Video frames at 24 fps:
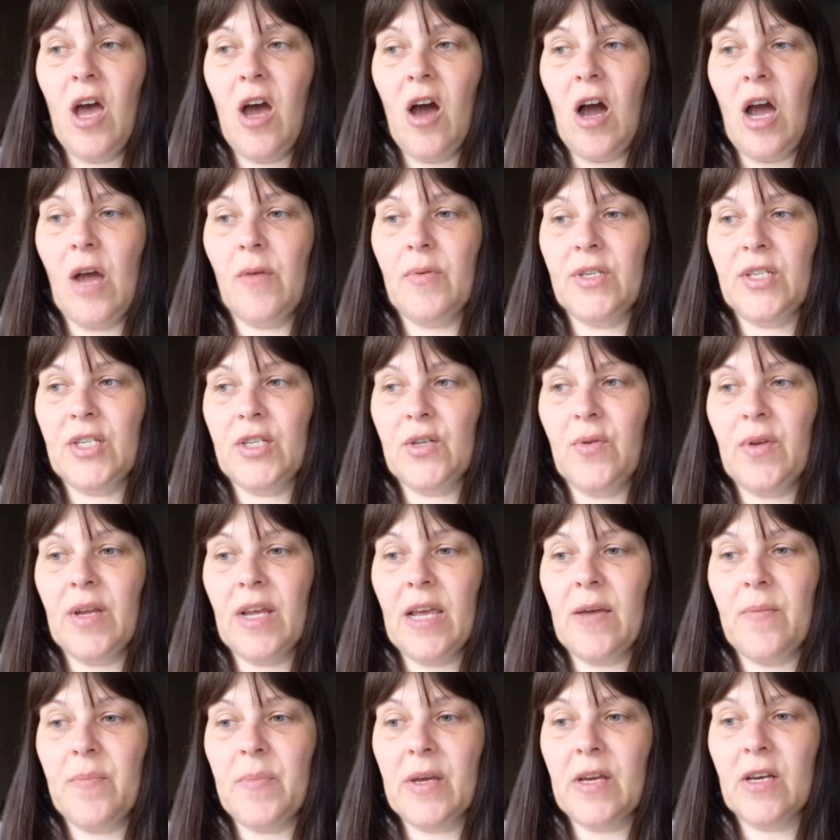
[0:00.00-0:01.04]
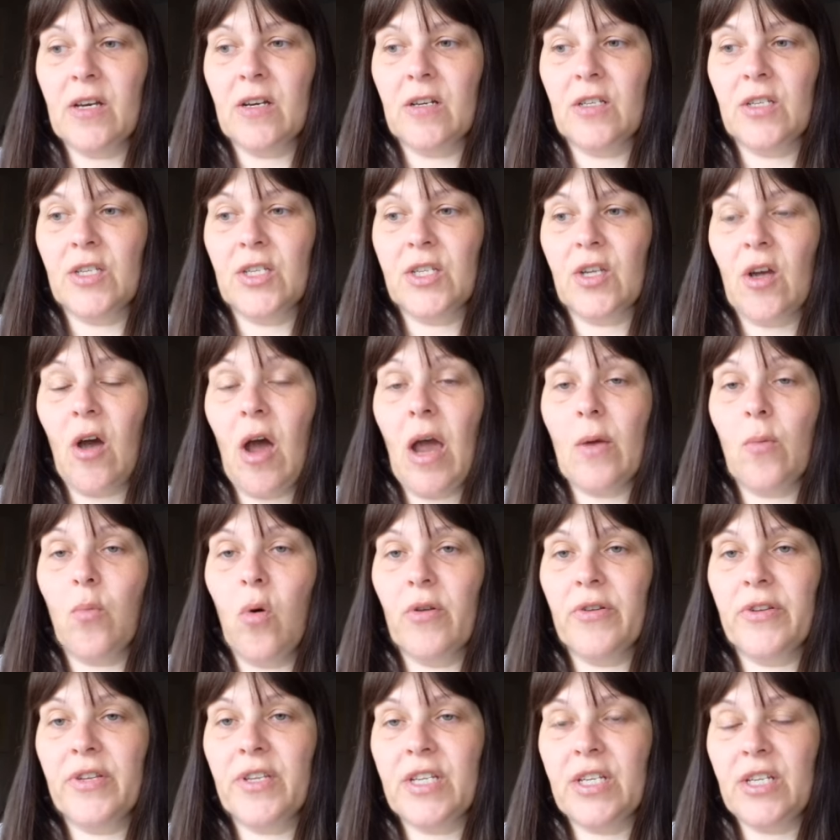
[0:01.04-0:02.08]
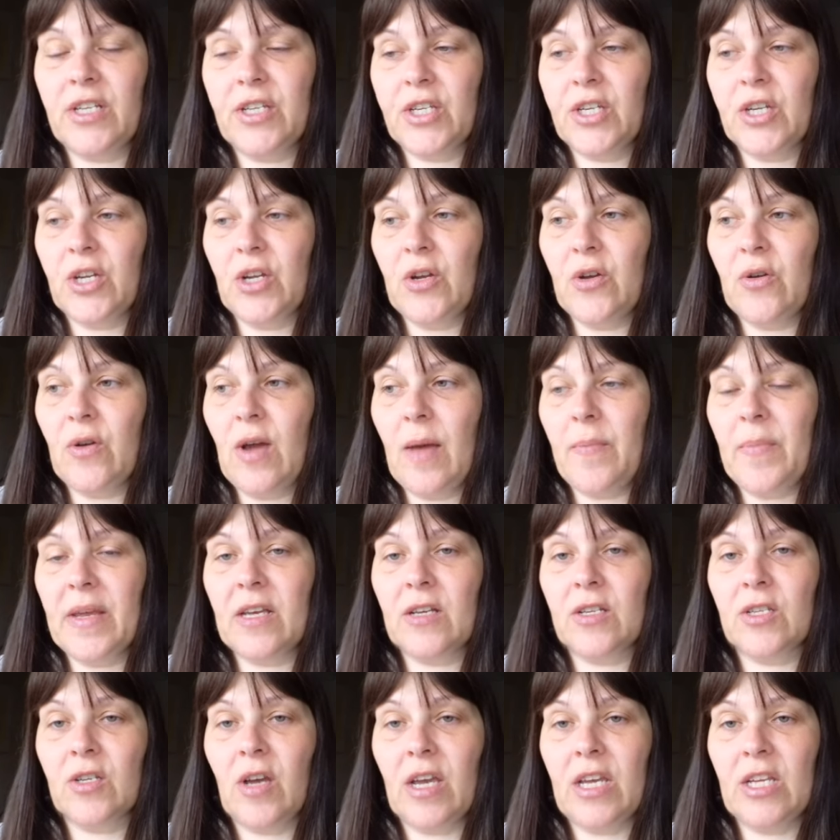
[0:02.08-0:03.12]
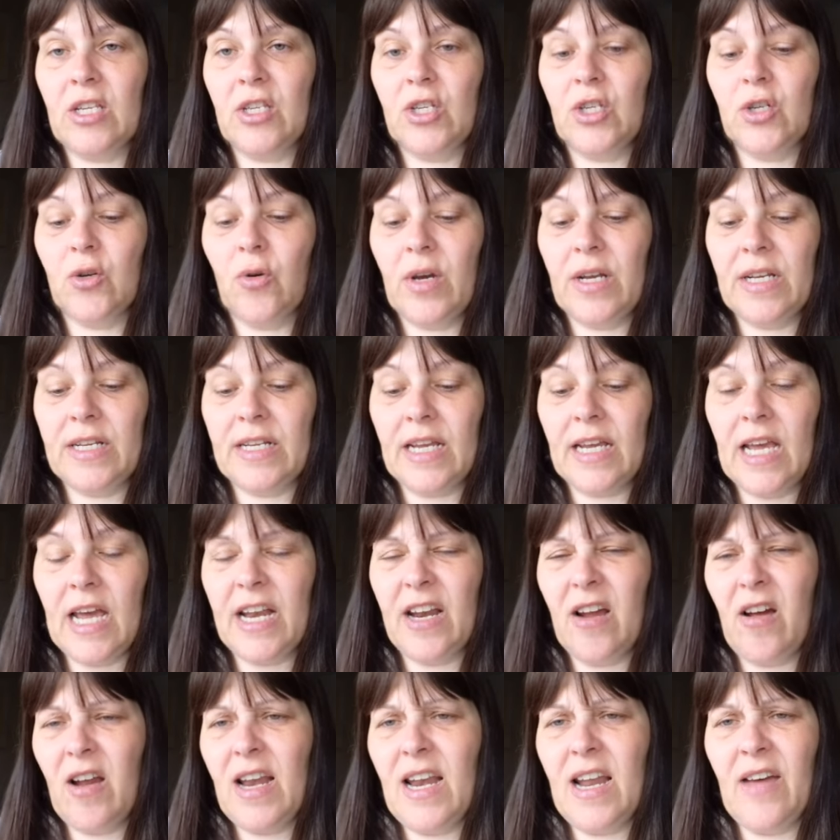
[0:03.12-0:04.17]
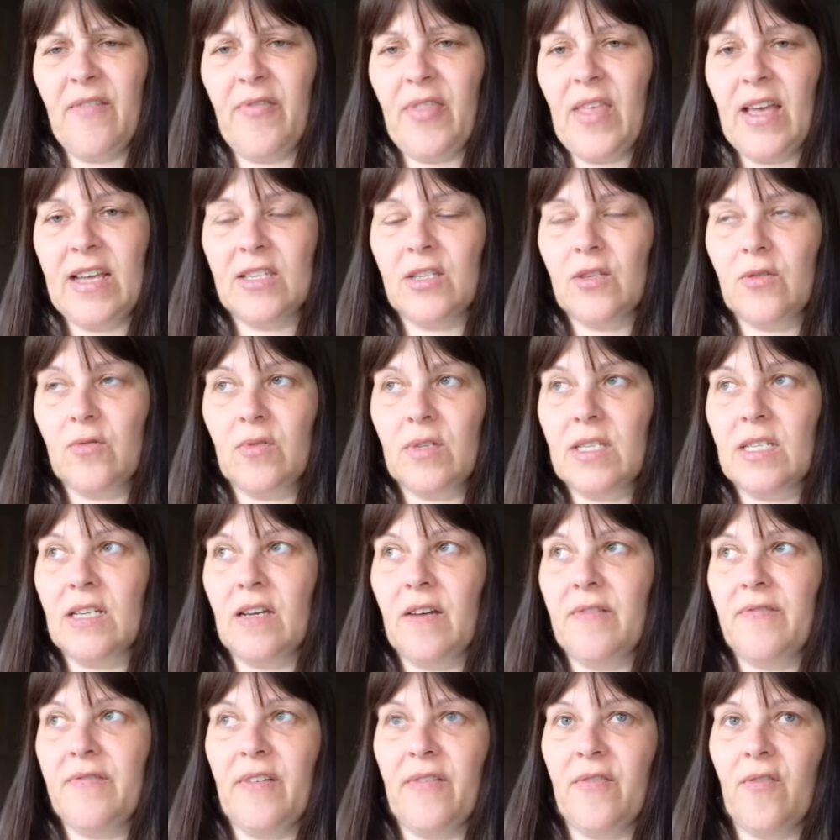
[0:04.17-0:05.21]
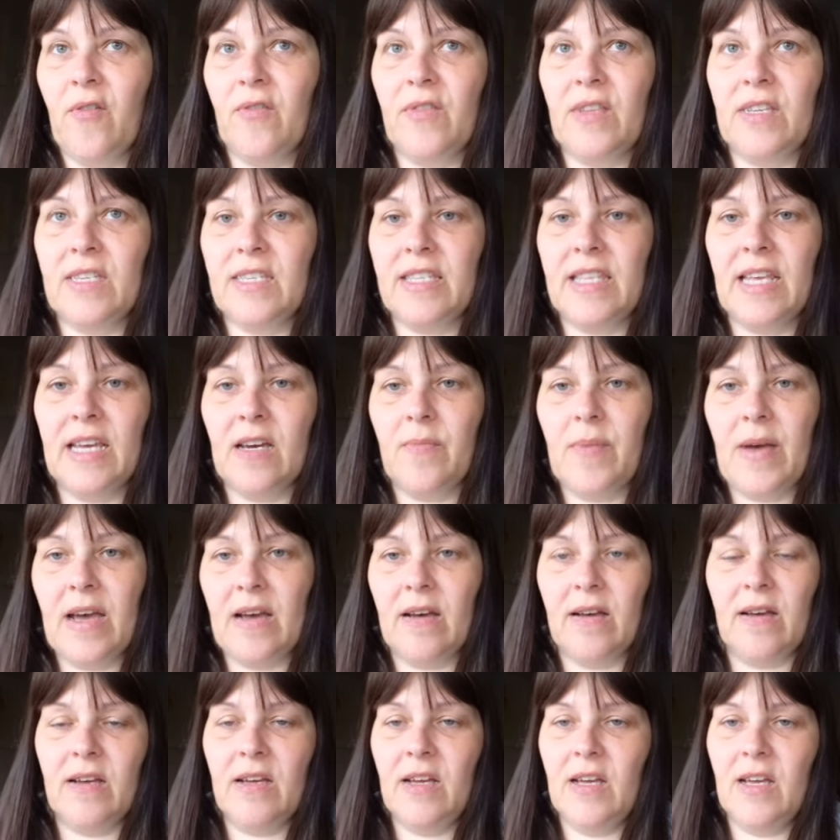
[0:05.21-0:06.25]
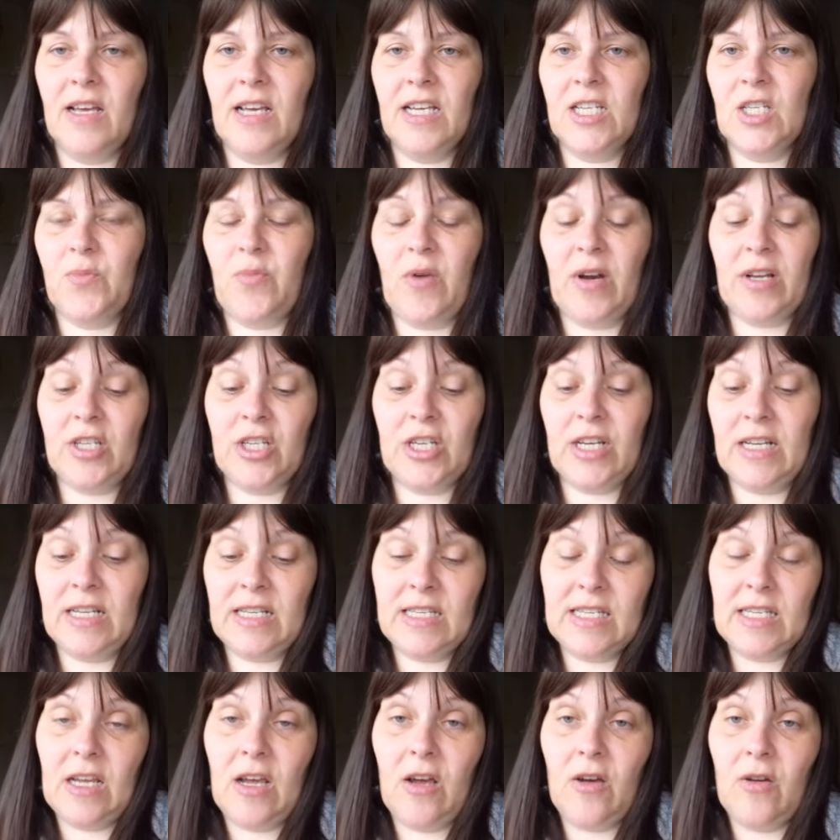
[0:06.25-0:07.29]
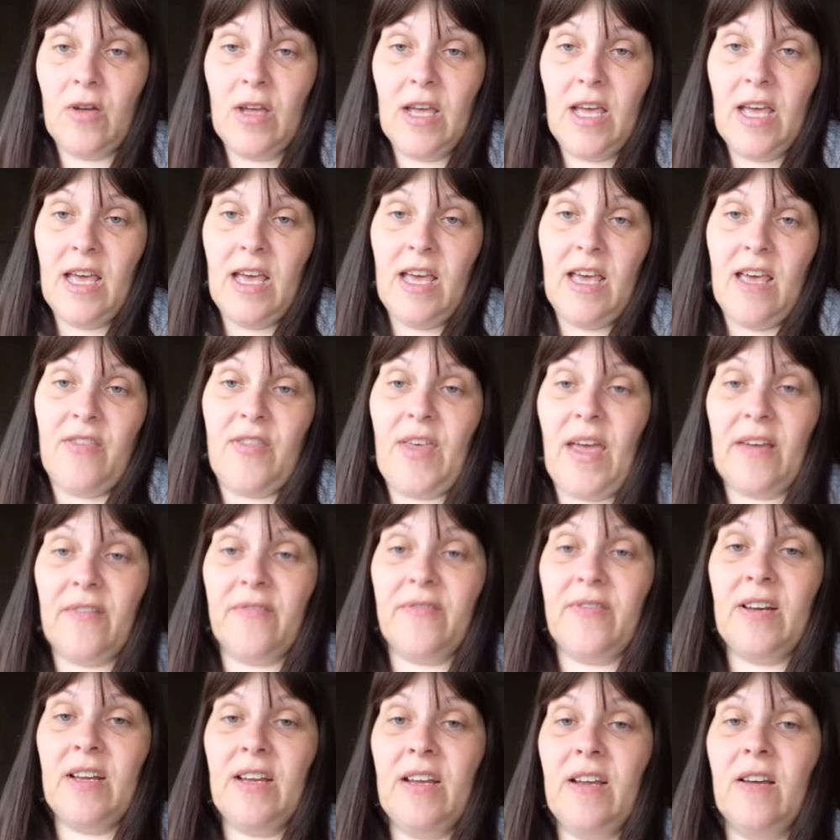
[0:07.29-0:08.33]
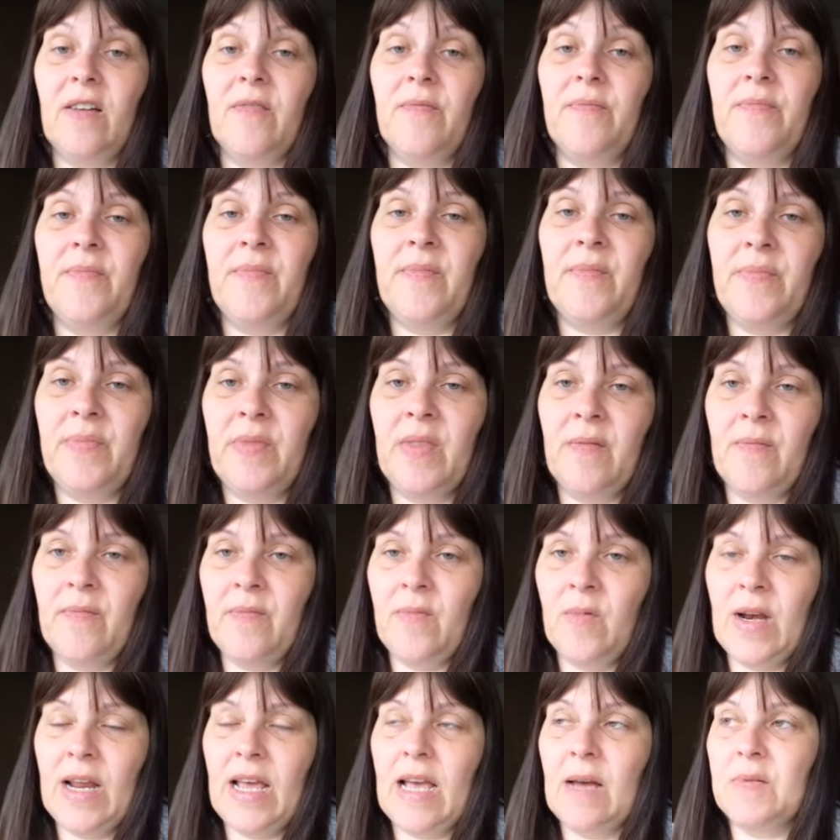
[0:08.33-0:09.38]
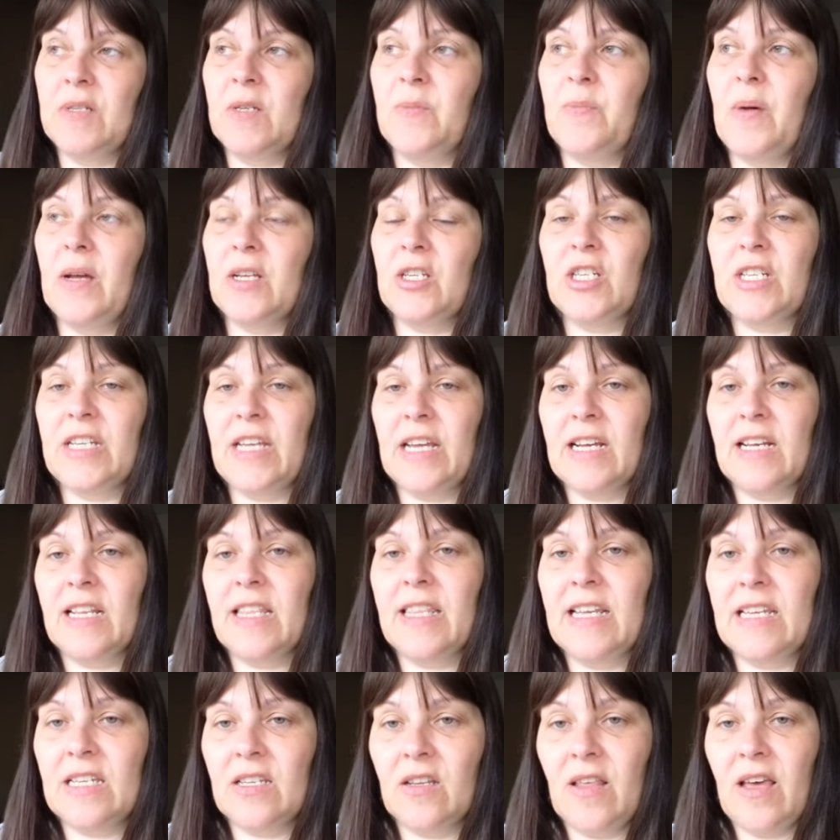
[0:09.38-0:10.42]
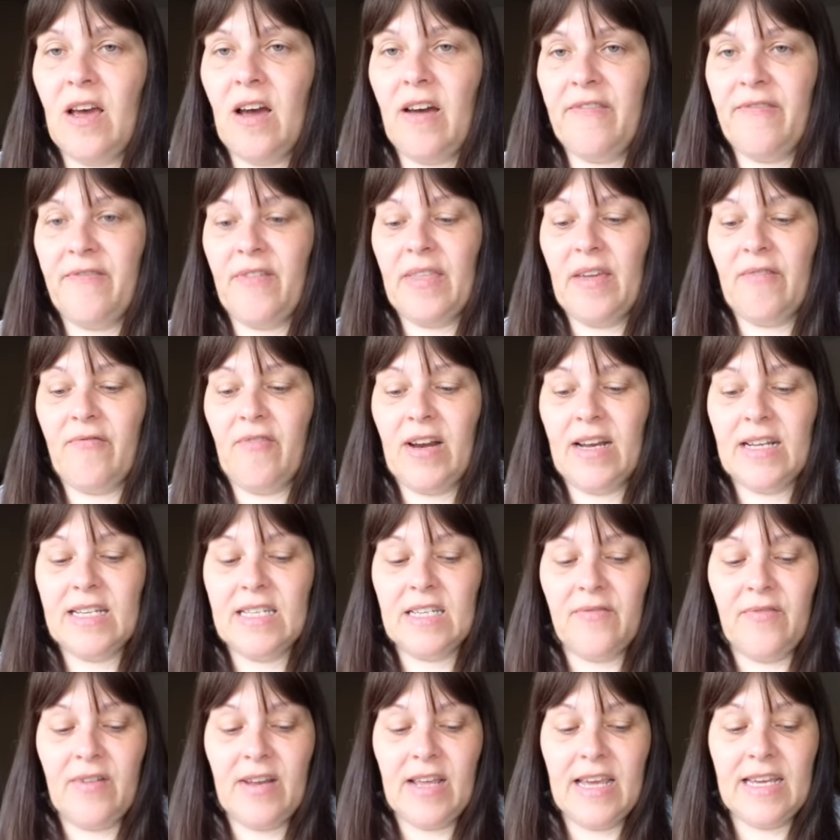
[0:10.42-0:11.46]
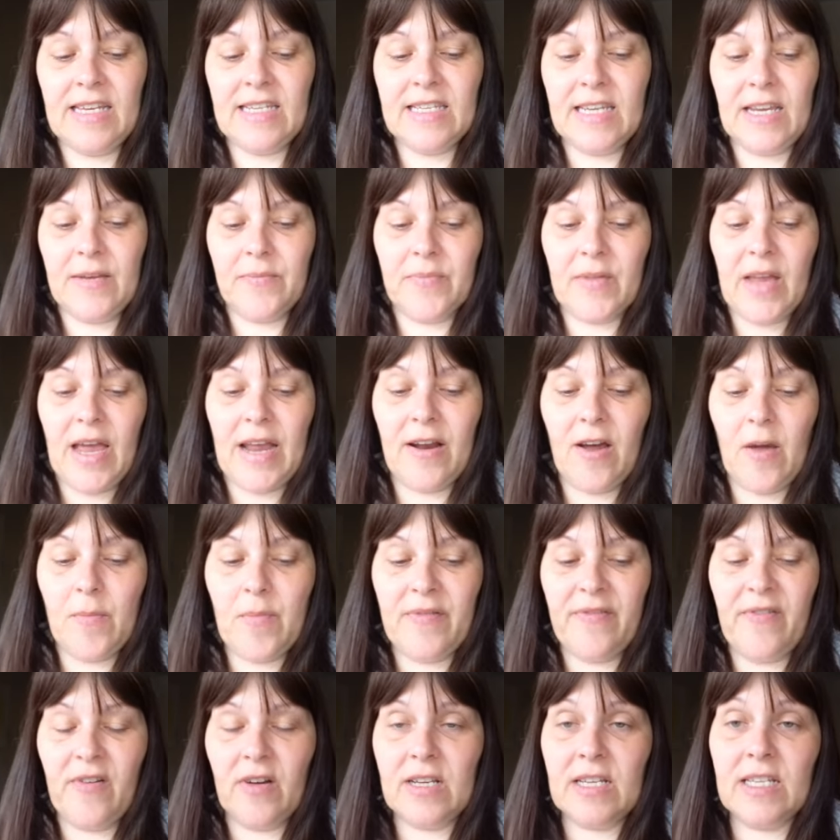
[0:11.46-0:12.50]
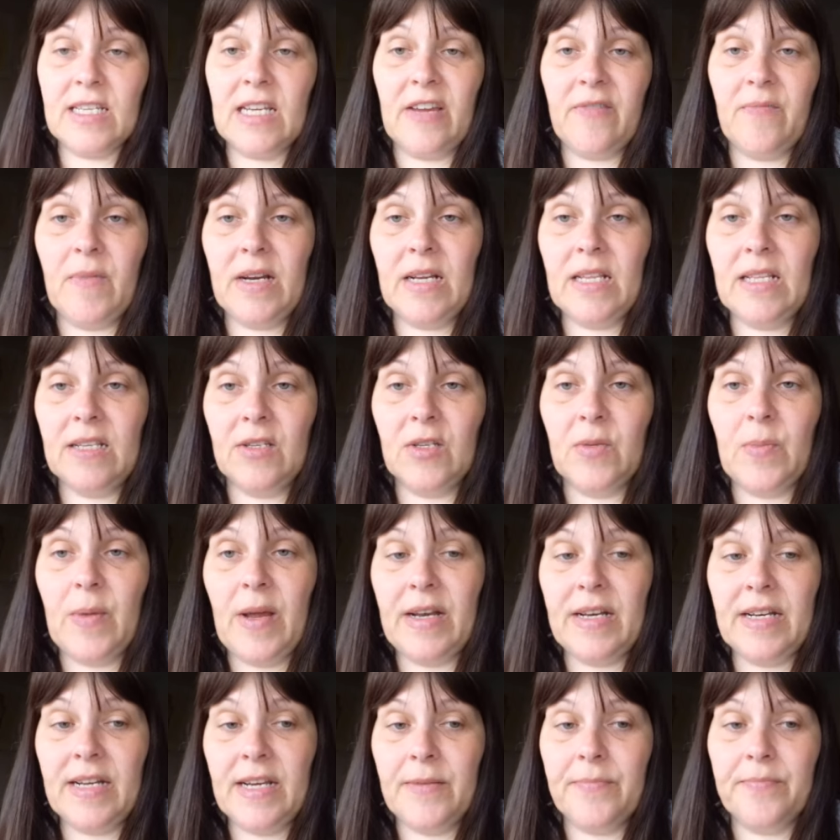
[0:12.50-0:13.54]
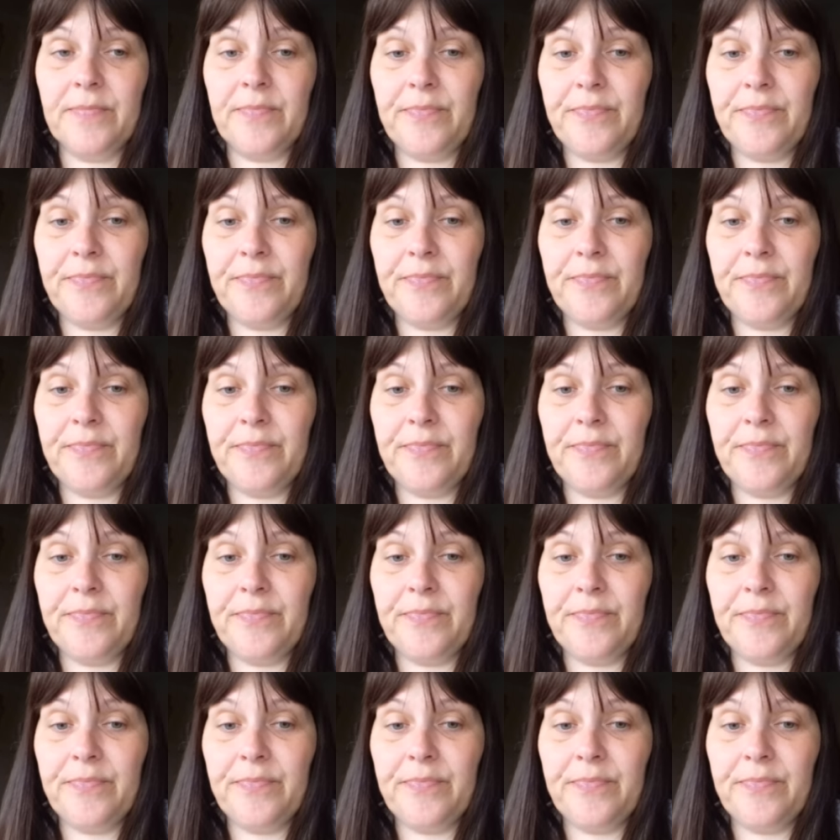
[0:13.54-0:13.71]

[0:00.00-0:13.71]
I was doing it because I wanted to and because I enjoyed it. And I love that sort of stuff. I've got this thing about spreadsheets. So thankfully, when it comes to budgeting and things like that, I find that relatively easy. And I prefer to save money than spend it.